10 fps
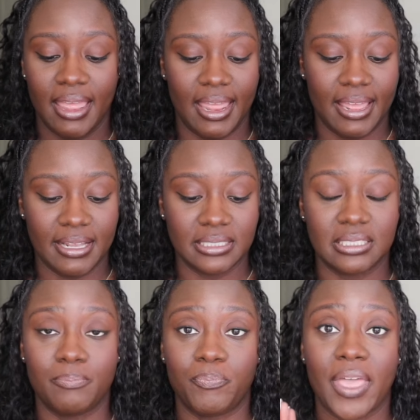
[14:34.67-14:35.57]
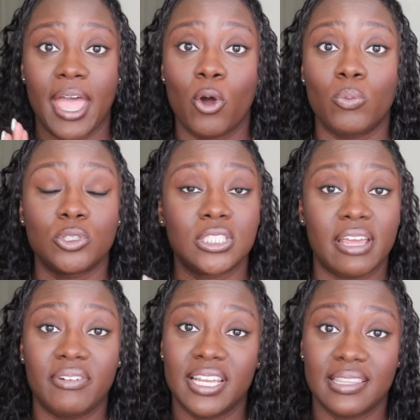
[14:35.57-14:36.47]
and I almost
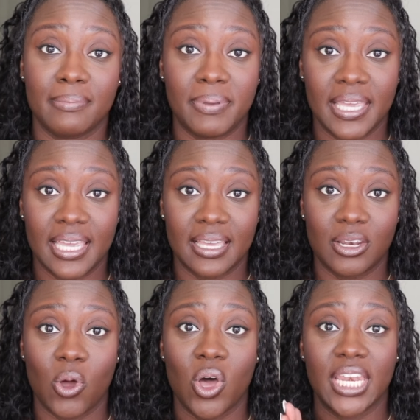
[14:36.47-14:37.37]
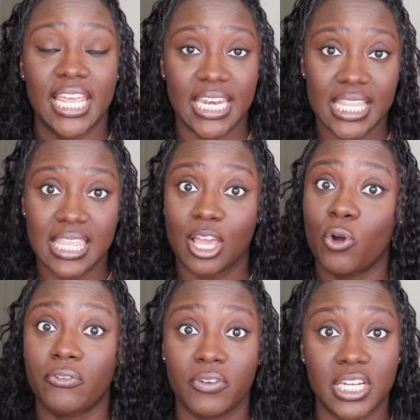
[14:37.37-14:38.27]
never hit the pan on anything
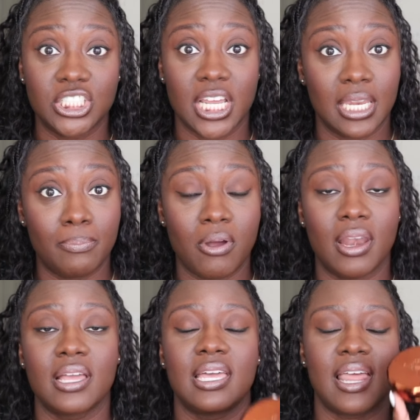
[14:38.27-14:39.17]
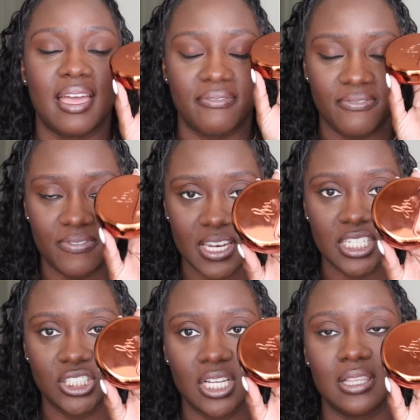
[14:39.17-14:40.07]
or finish any product, and I have
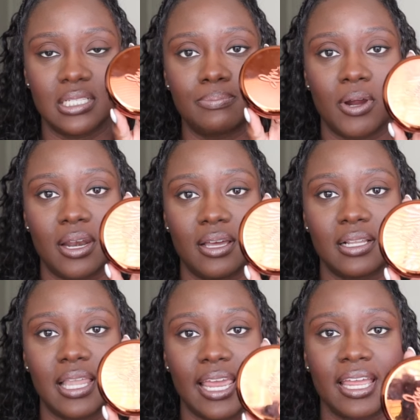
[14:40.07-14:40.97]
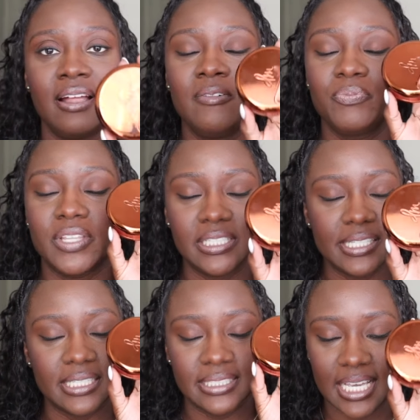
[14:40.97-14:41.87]
finished this product. Like, this
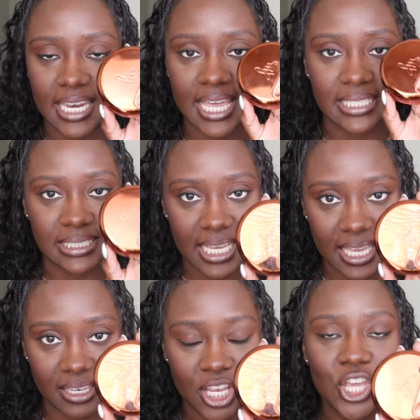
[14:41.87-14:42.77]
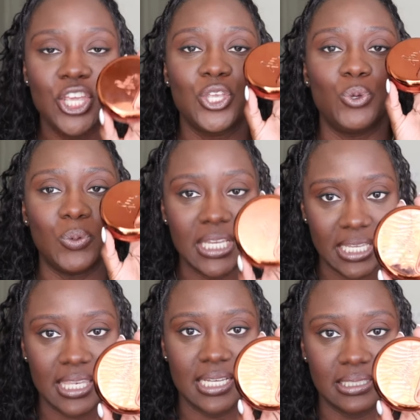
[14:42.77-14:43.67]
is a ten out of ten. You
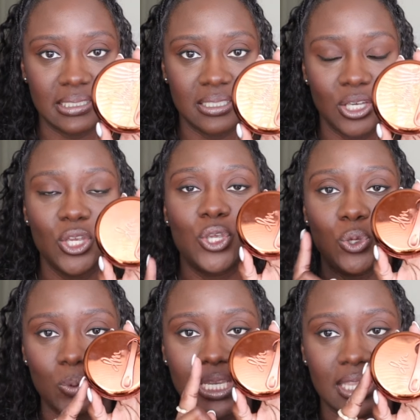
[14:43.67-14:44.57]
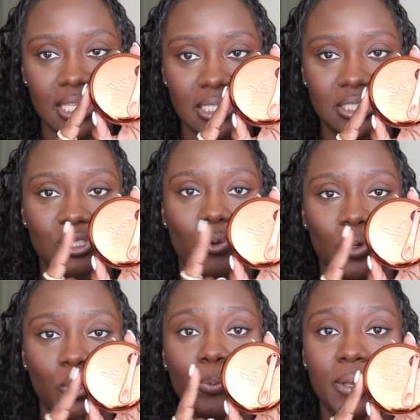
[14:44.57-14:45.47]
need this. You need this. So
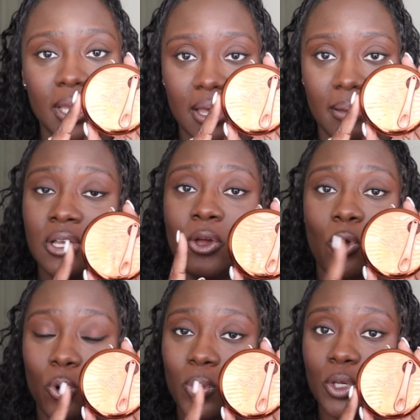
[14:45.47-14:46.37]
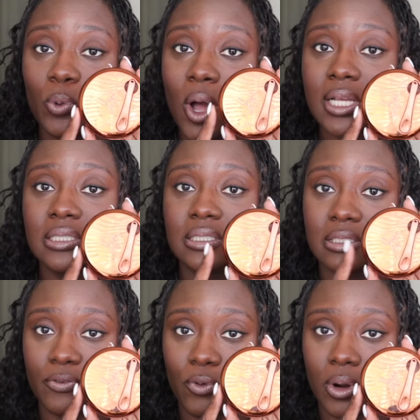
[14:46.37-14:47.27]
when you pick up or when you walk into
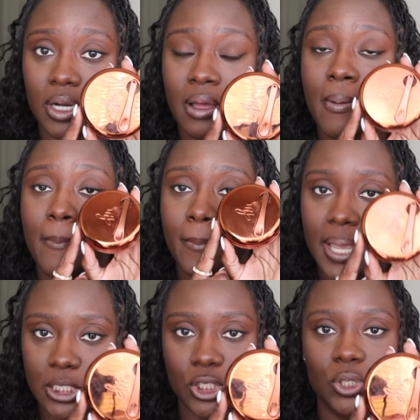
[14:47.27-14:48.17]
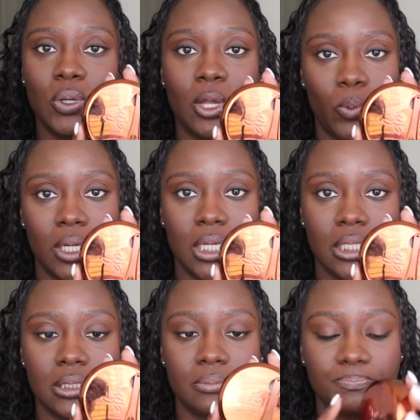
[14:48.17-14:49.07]
Sephora, make sure you get one of
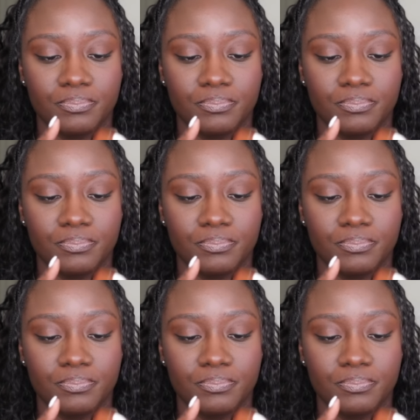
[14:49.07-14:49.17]
these.